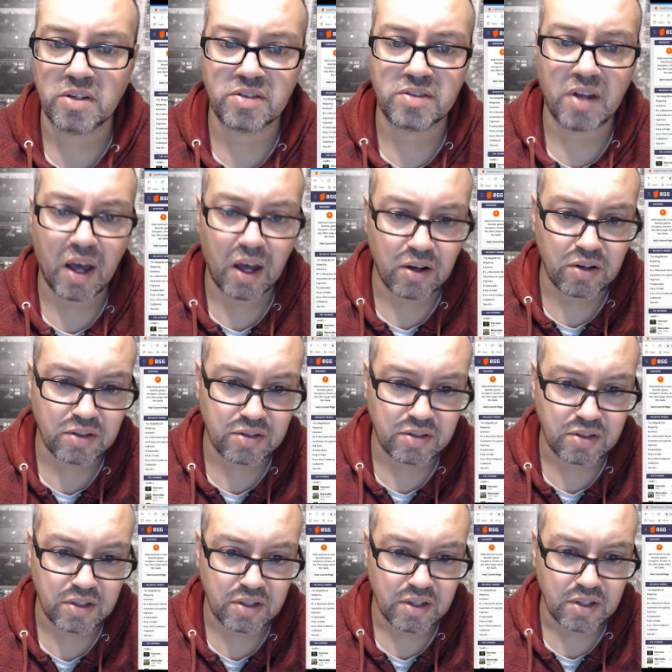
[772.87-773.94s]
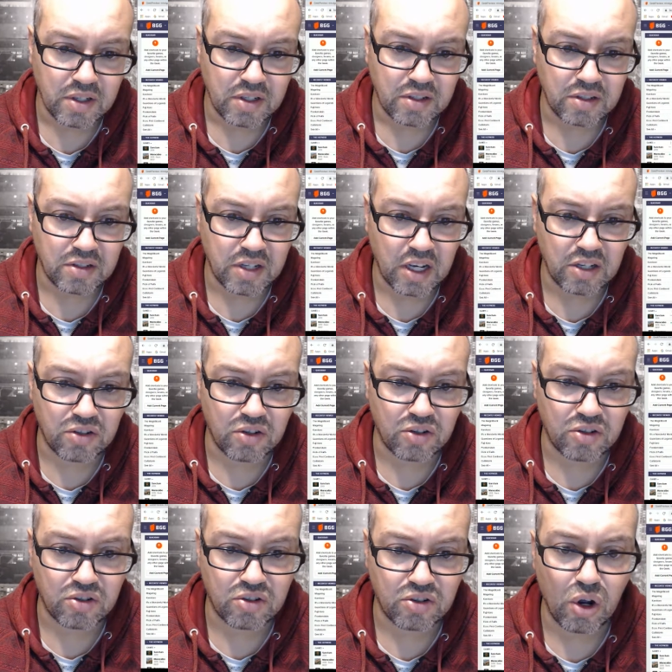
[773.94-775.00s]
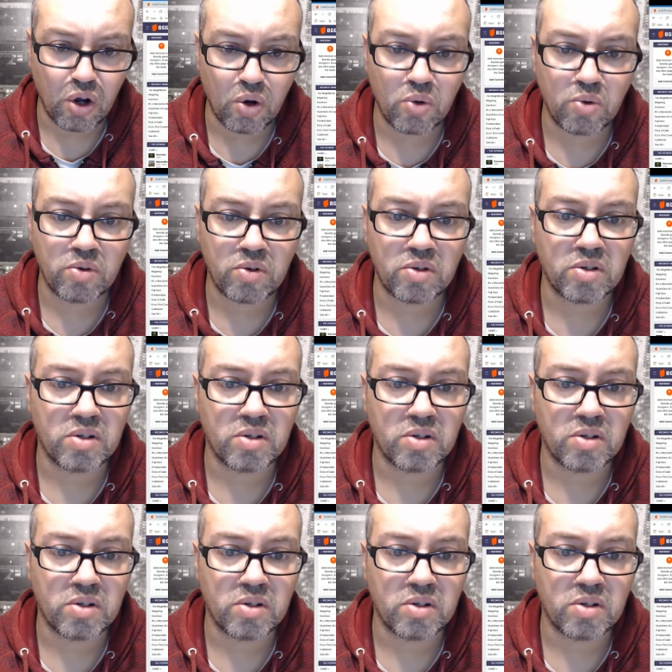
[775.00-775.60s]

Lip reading: tiles, stage your show,